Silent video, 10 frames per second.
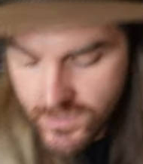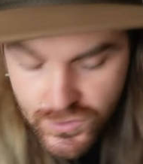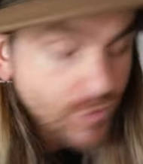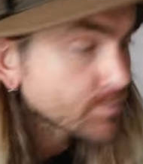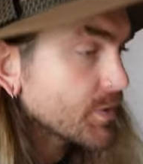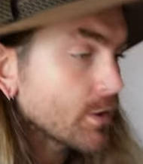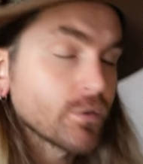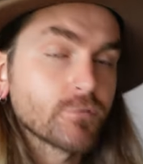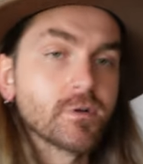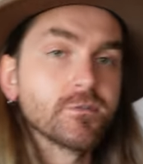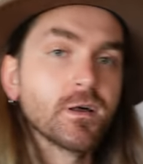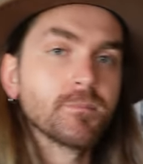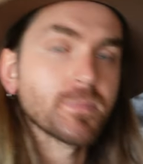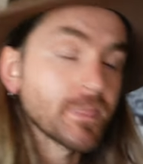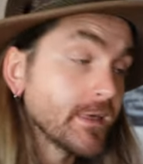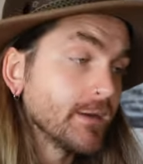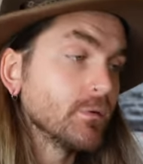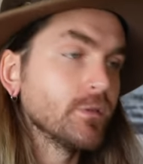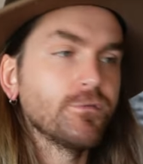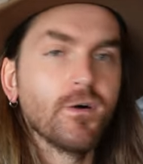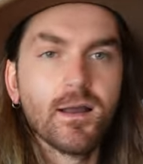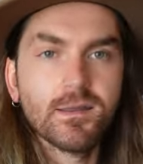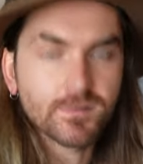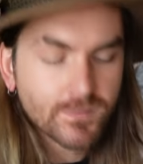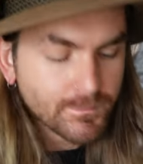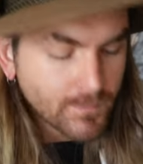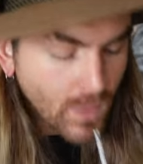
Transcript: just beyond the river, there were the fires.